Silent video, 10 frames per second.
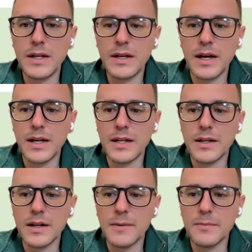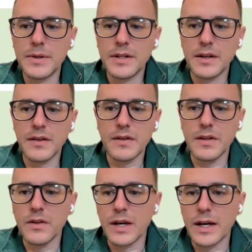meaning, and
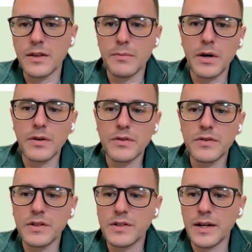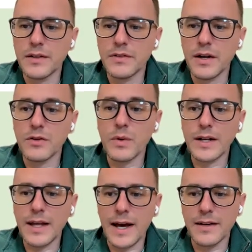particularly looking at the models such as
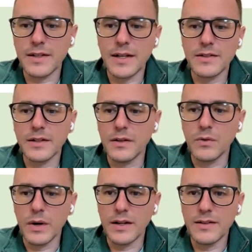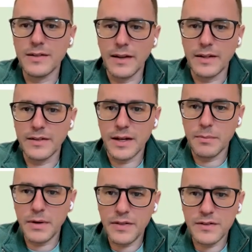direct access and graded salience
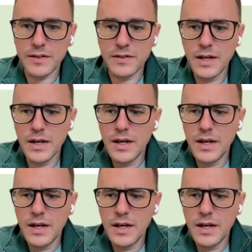hypothesis,